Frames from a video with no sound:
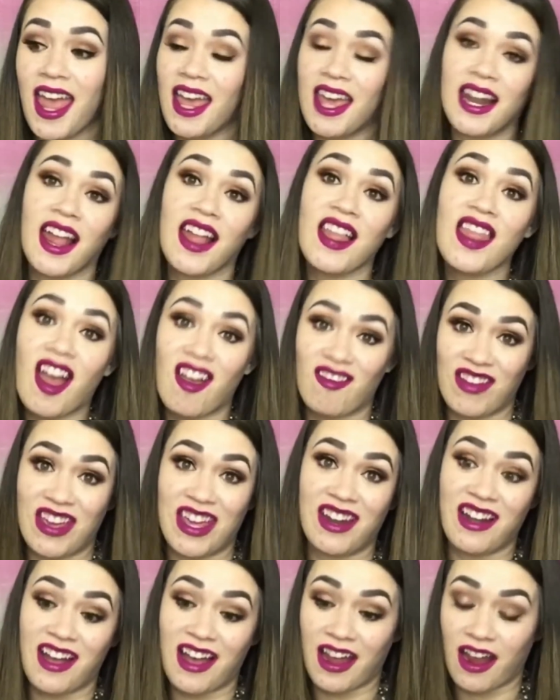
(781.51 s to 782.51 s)
And I love
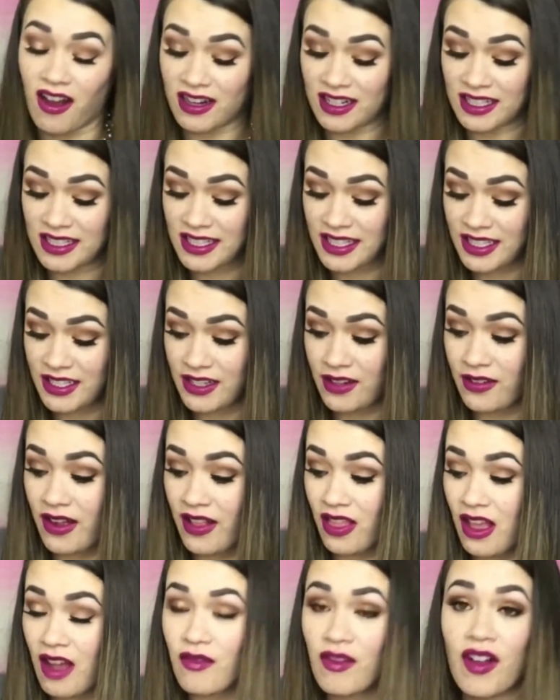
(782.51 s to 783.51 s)
it. I honestly do. I
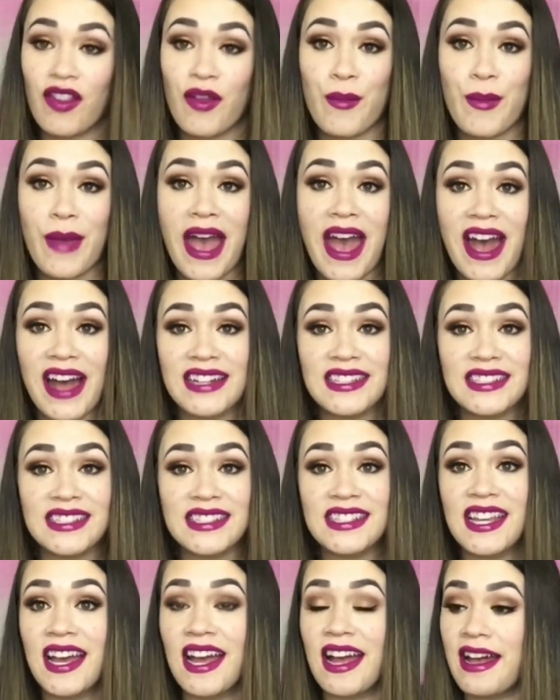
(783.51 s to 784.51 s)
love all the
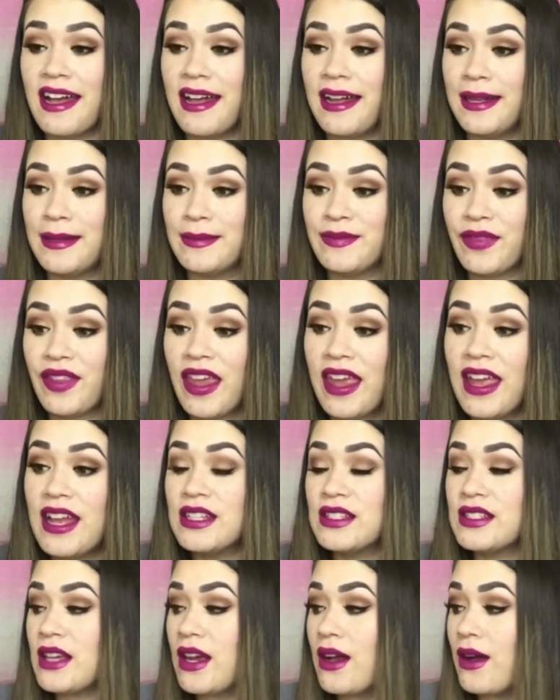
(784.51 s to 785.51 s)
mattes.
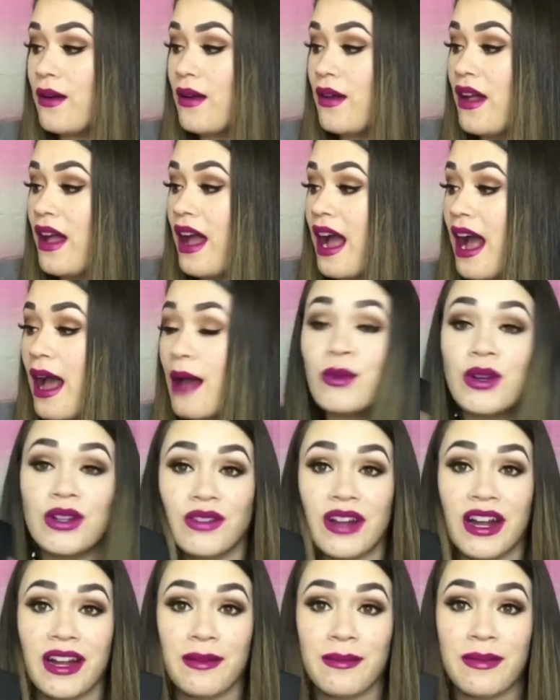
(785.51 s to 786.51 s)
So I
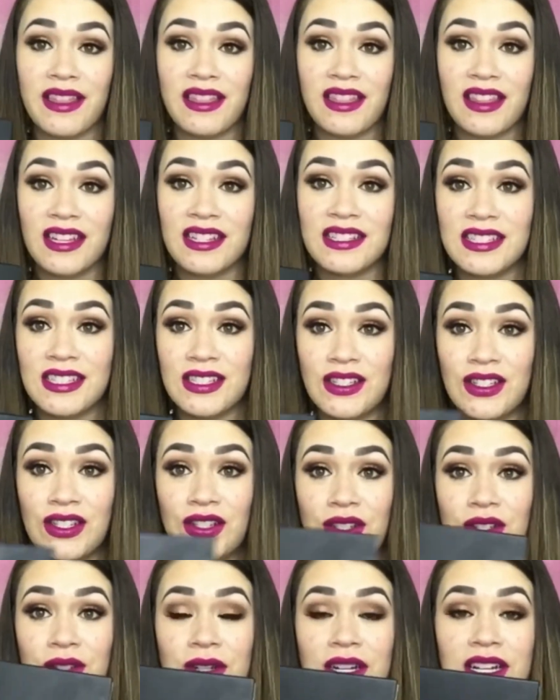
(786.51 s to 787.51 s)
would recommend this
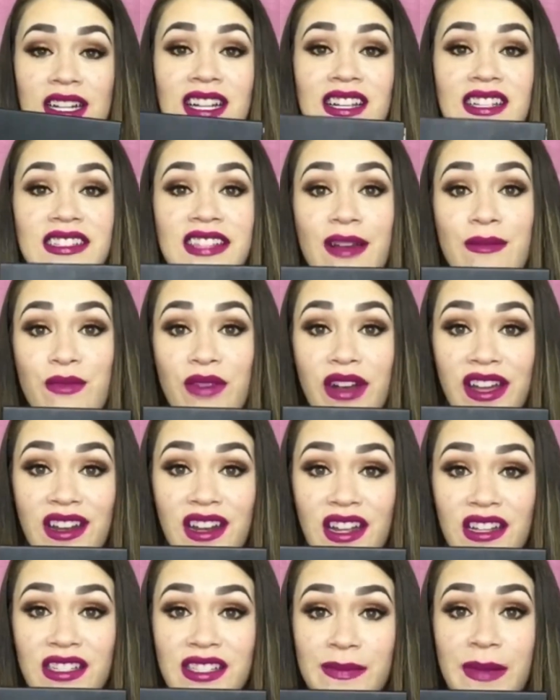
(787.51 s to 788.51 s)
to
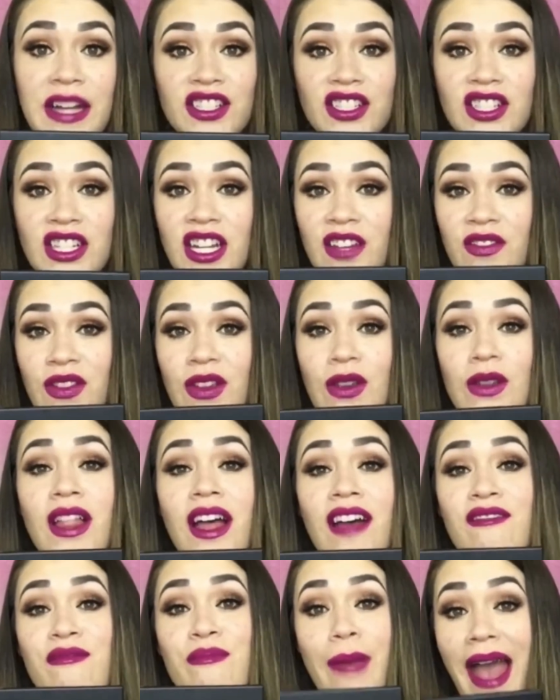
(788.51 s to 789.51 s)
someone, especially if you
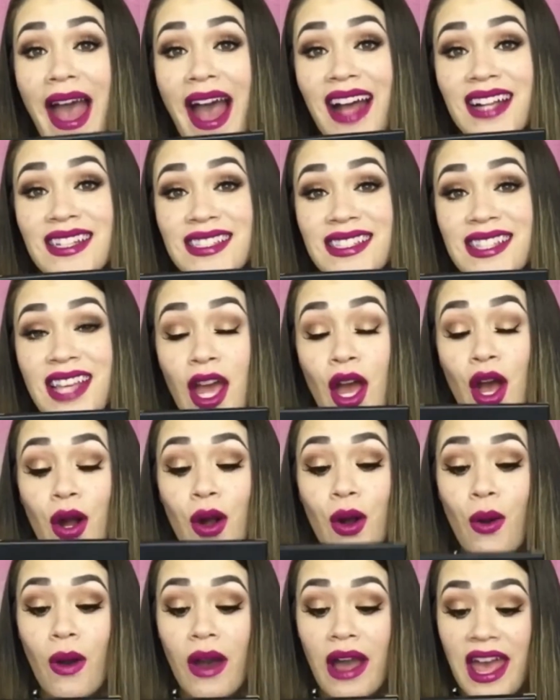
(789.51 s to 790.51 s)
love mattes.
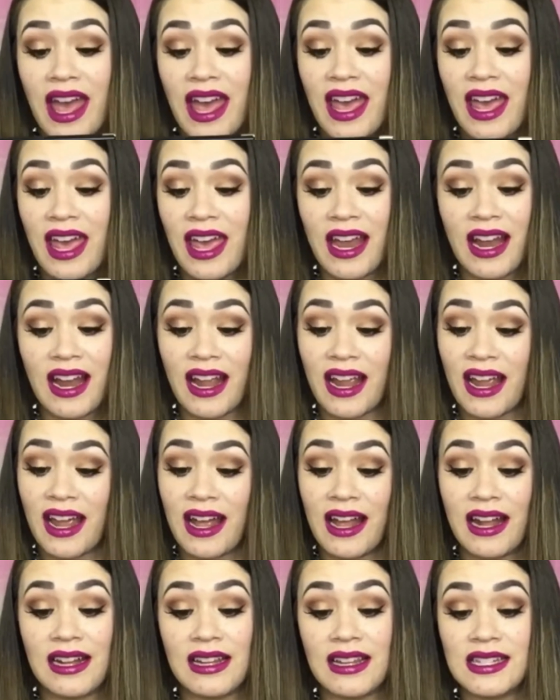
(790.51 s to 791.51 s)
Go ahead,
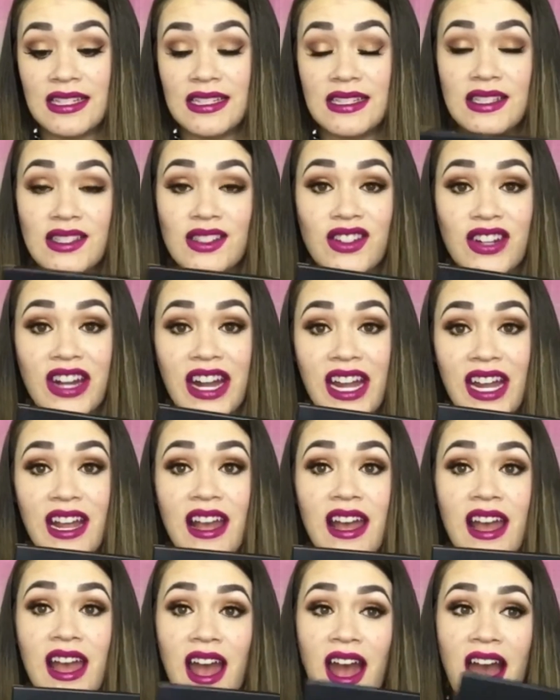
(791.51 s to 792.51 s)
and this is
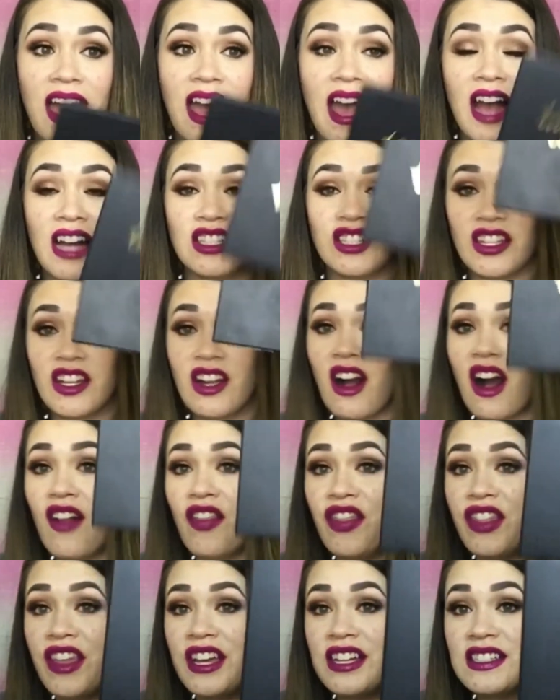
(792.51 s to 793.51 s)
great. I actually
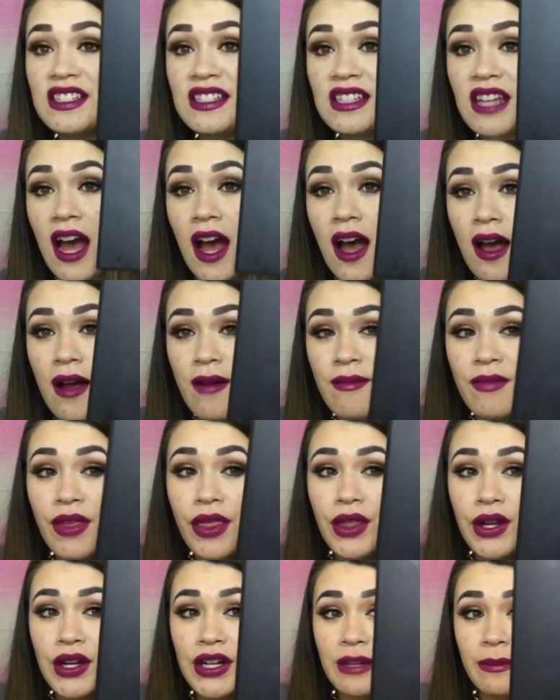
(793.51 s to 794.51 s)
got this
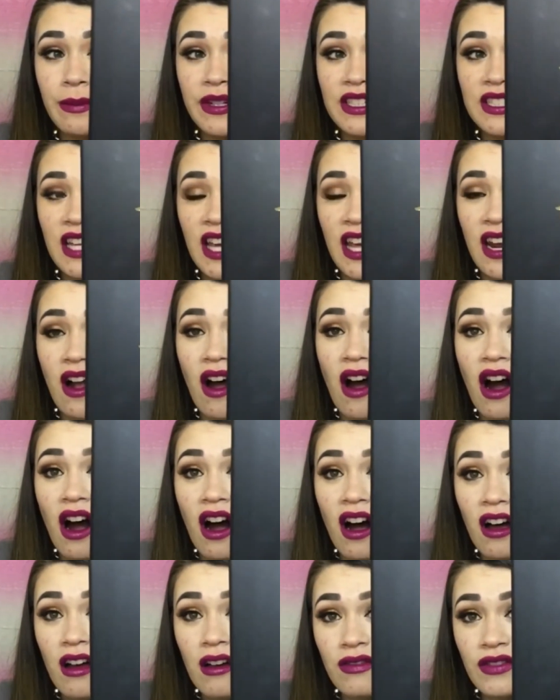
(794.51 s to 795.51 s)
30%
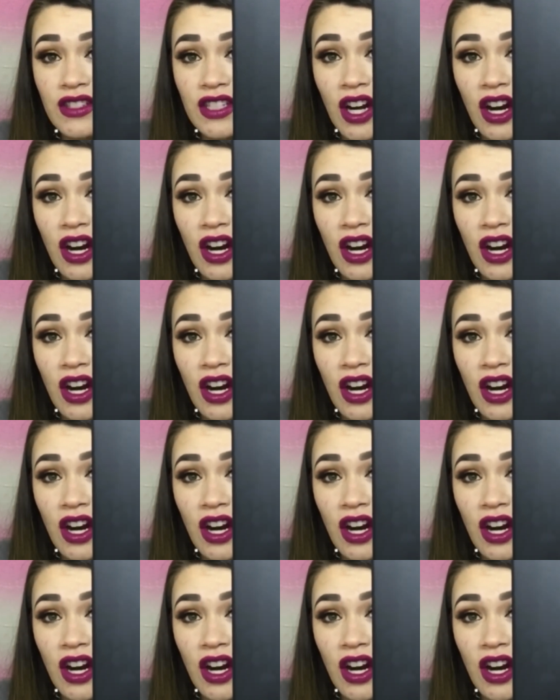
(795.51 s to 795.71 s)
off.